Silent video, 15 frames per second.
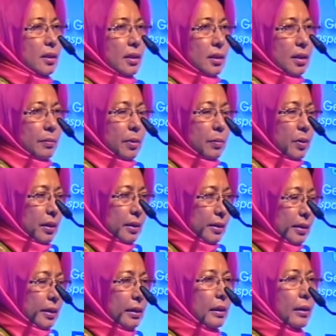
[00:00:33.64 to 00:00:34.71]

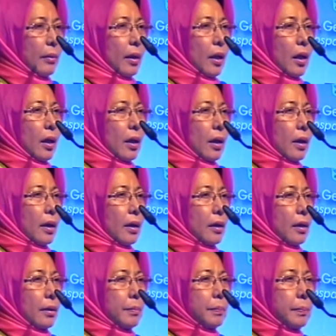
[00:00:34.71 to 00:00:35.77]
capability,
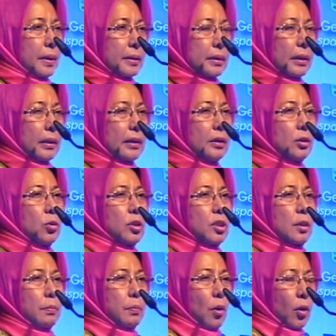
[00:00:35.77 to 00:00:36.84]
particularly to
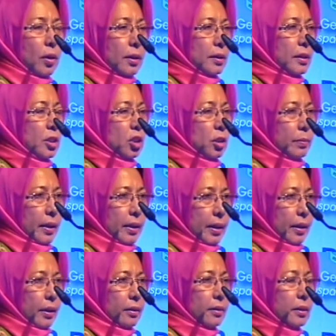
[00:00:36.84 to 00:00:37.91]
support decision making.